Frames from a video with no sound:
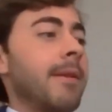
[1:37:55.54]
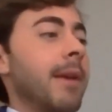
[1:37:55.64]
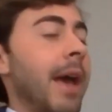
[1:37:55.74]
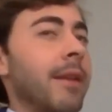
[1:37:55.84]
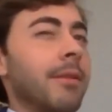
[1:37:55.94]

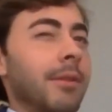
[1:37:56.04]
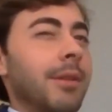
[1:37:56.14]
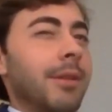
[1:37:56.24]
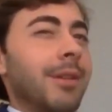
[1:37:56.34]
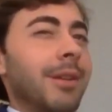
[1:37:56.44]
and,
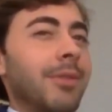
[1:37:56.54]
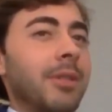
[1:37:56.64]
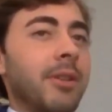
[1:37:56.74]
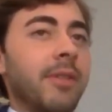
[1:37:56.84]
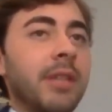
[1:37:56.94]
you know,
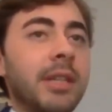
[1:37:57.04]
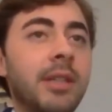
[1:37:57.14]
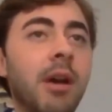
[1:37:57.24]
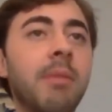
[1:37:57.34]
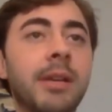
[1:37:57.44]
deservedly
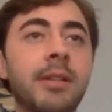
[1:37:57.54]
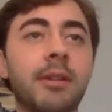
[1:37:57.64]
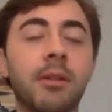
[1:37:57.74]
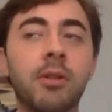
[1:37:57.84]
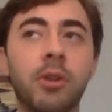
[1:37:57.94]
so, because
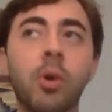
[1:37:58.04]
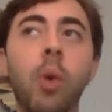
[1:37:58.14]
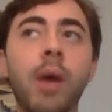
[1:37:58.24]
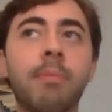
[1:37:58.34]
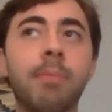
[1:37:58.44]
they're, they're
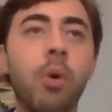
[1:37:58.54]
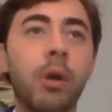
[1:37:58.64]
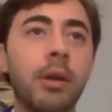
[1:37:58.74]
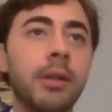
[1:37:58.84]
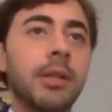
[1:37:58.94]
quite
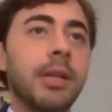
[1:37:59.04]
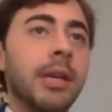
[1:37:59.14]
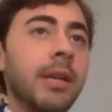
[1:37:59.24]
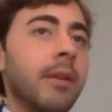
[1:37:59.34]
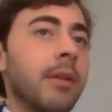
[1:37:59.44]
important
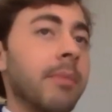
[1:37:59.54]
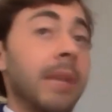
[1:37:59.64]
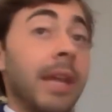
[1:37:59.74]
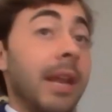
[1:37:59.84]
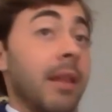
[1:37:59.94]
in
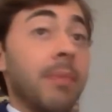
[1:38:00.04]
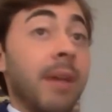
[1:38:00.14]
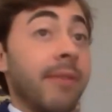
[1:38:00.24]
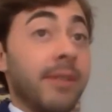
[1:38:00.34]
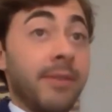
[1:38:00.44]
mediating the
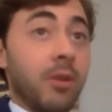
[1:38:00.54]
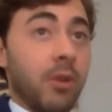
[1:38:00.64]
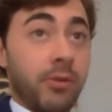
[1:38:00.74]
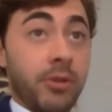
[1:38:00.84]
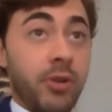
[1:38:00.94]
benefits of
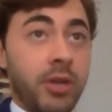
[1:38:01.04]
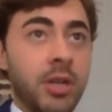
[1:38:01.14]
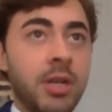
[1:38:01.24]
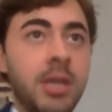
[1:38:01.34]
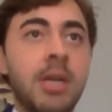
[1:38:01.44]
caloric restriction
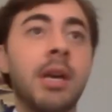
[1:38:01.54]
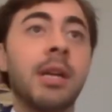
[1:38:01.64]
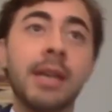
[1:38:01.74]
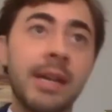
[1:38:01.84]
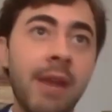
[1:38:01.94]

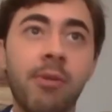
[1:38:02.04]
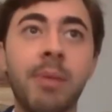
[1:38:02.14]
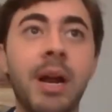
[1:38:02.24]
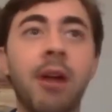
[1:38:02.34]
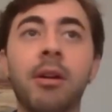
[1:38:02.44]
and D N A
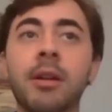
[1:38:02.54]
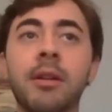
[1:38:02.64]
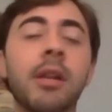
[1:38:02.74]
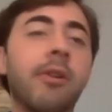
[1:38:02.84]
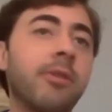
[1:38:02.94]
repair.
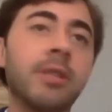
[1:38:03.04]
And, you know, there's